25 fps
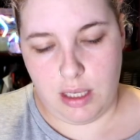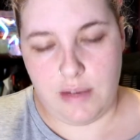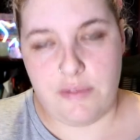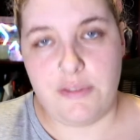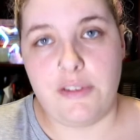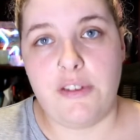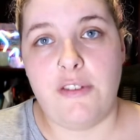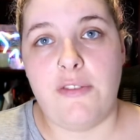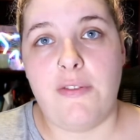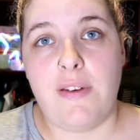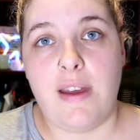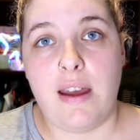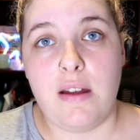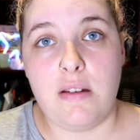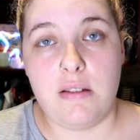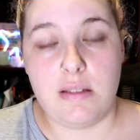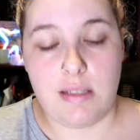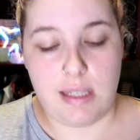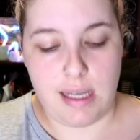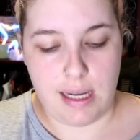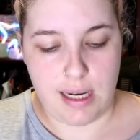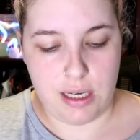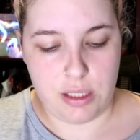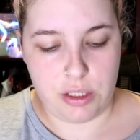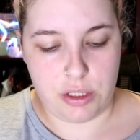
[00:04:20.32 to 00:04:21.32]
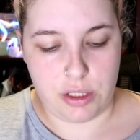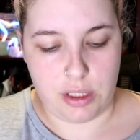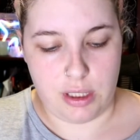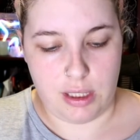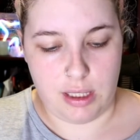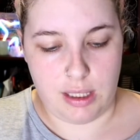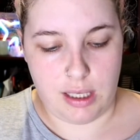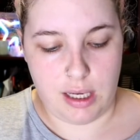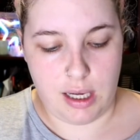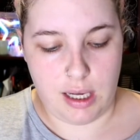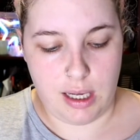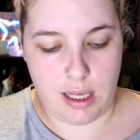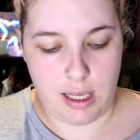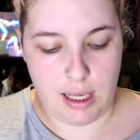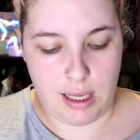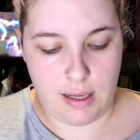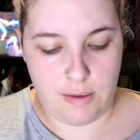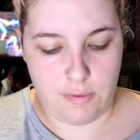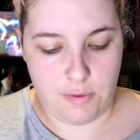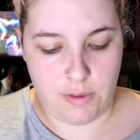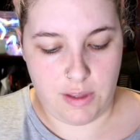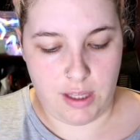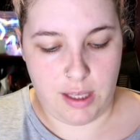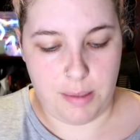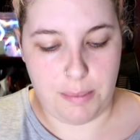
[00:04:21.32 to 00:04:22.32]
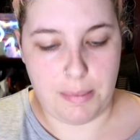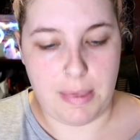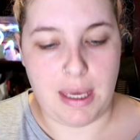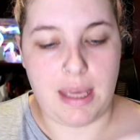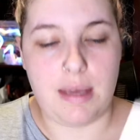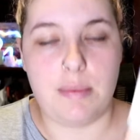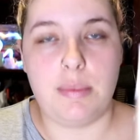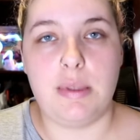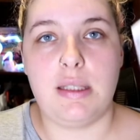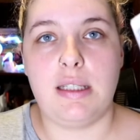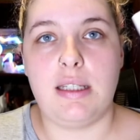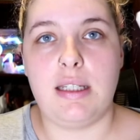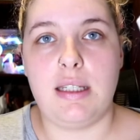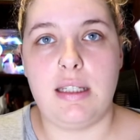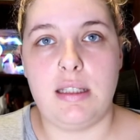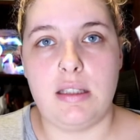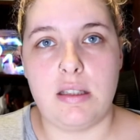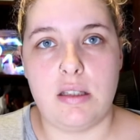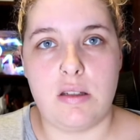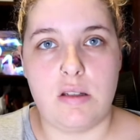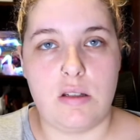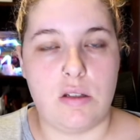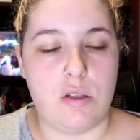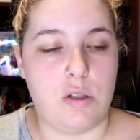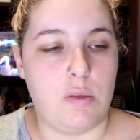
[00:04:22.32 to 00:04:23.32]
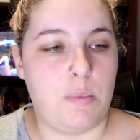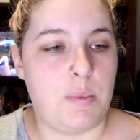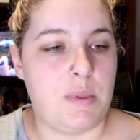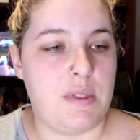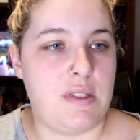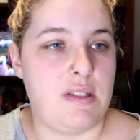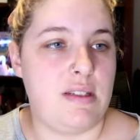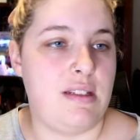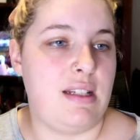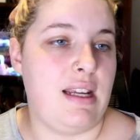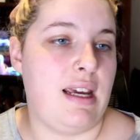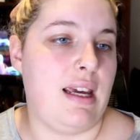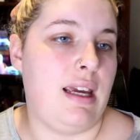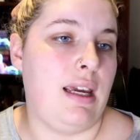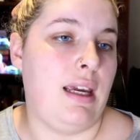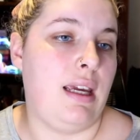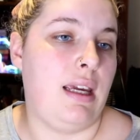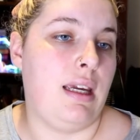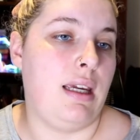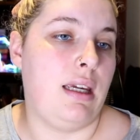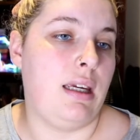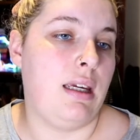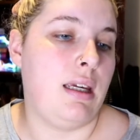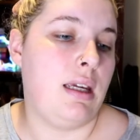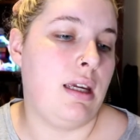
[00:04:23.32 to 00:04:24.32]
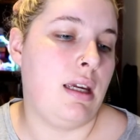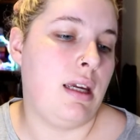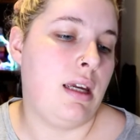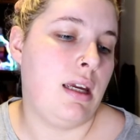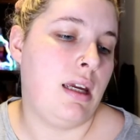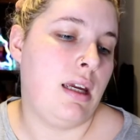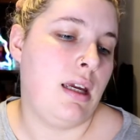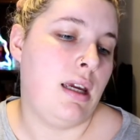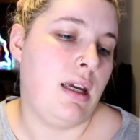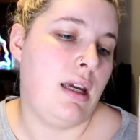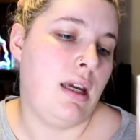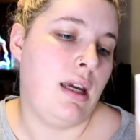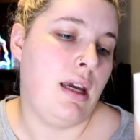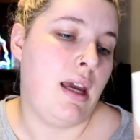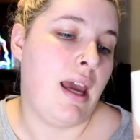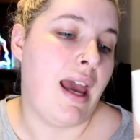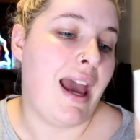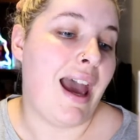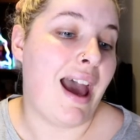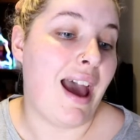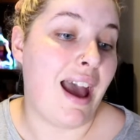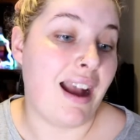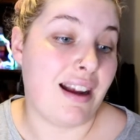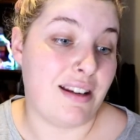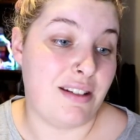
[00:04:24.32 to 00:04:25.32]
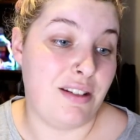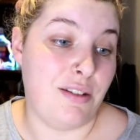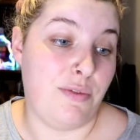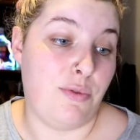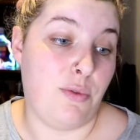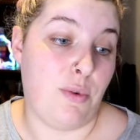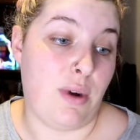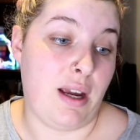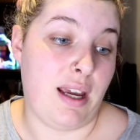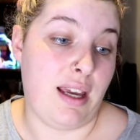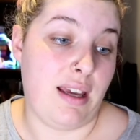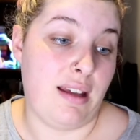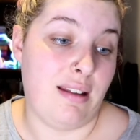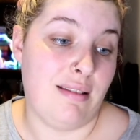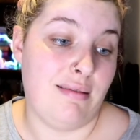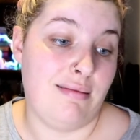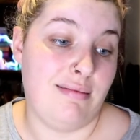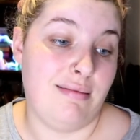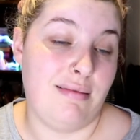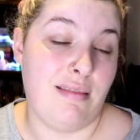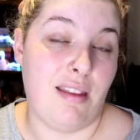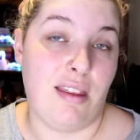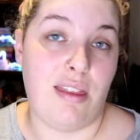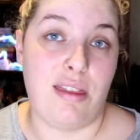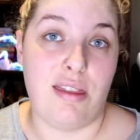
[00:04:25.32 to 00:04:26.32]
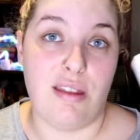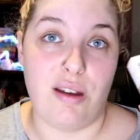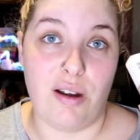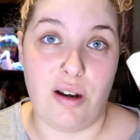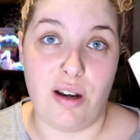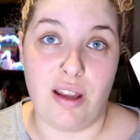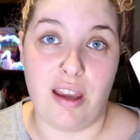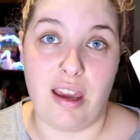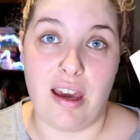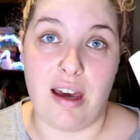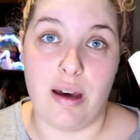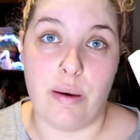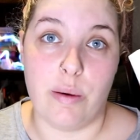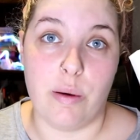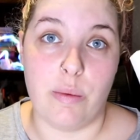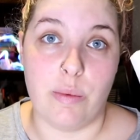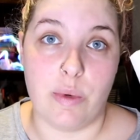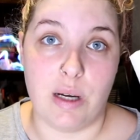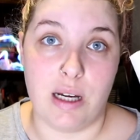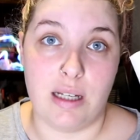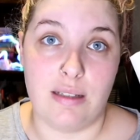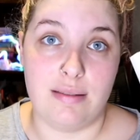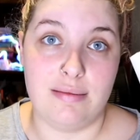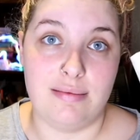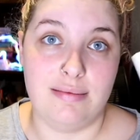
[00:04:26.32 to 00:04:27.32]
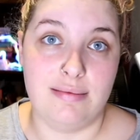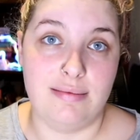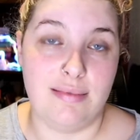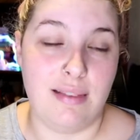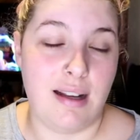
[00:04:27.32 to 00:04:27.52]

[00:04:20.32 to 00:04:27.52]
For foundation, I have the Maybelline Superstay Activewear, the 30-hour one.